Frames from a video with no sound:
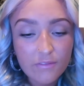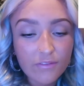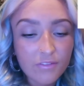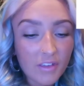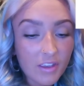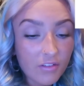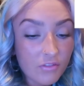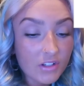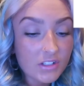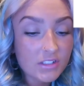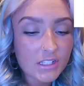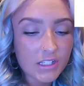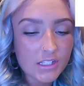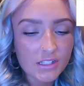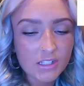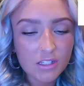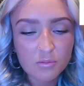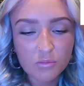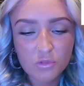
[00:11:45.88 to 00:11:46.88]
Favorite
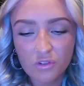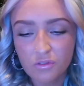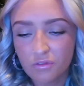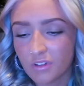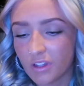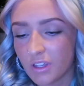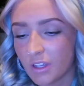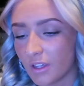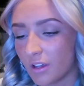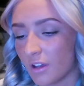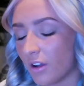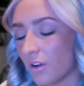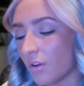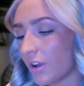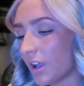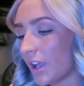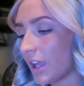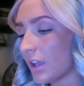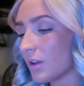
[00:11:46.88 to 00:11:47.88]
Disney movie?
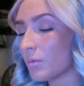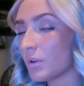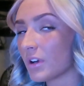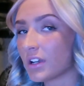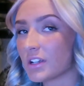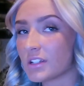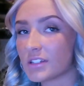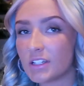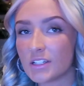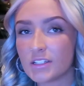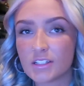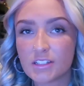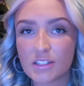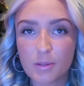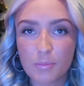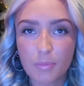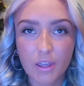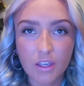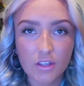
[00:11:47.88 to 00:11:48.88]
Okay, we're gonna say
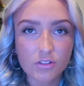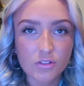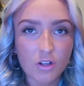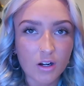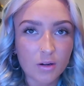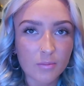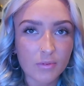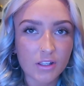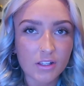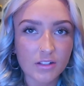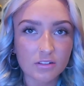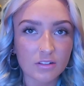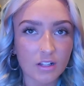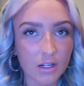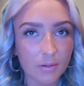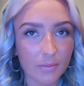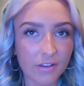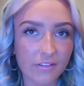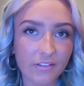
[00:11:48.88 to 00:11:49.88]
Disney Pixar because a
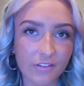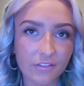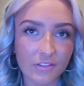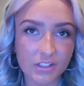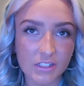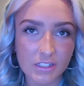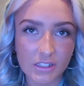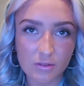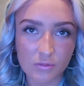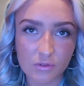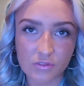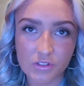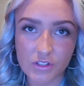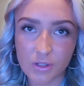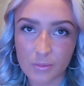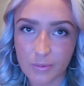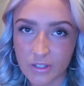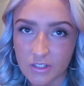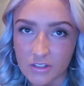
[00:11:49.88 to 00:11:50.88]
lot of my favorite Disney movies
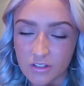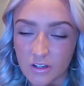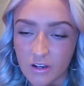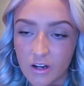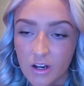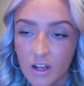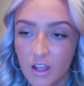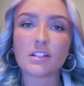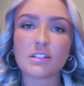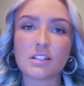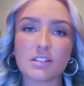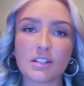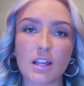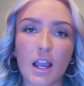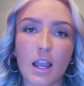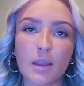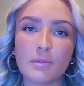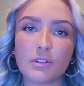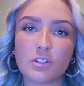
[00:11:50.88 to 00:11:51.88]
are Pixar. It's a
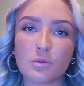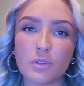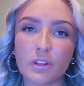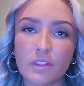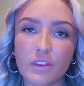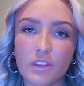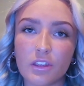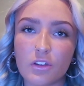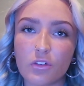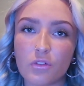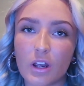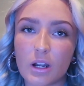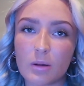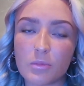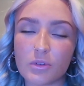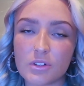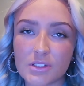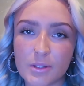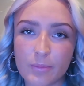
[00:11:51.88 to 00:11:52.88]
tie between The
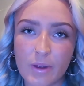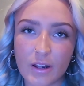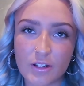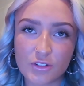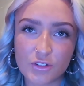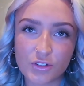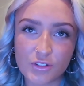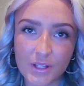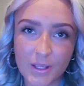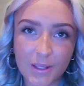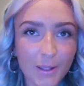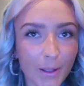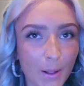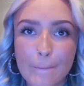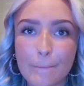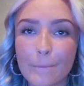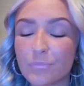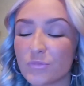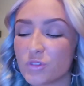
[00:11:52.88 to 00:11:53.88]
Incredibles and Monsters,
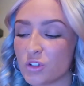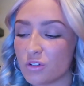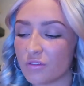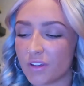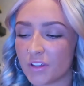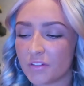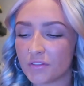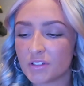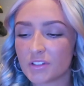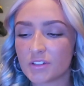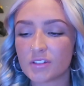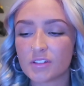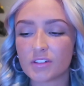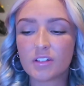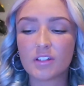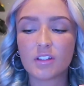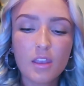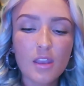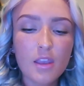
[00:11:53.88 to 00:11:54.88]
Inc. Two favorites.
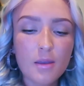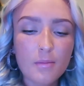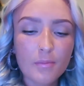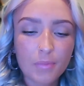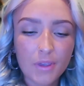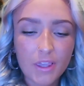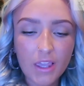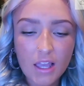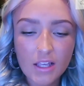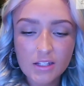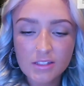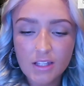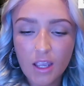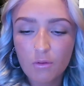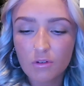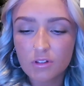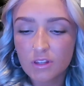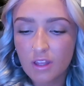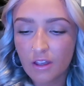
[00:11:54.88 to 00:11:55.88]
P.S. I
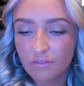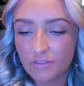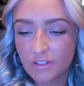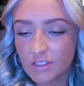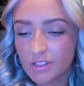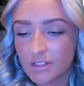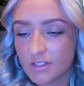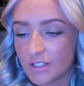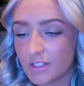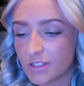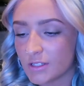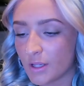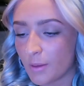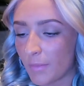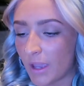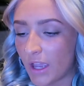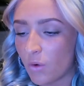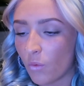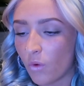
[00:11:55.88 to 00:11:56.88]
would love to see
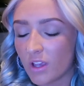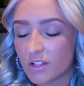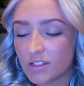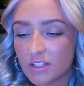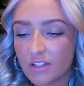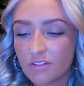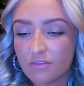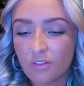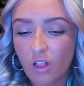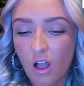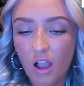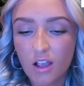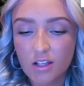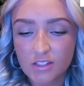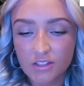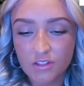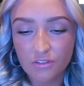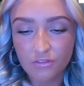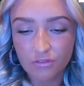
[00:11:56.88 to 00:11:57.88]
some NYC
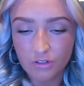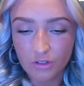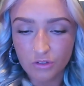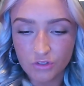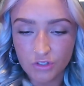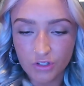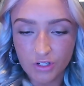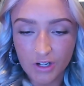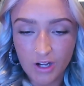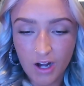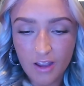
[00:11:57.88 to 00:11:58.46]
vlogs in the future.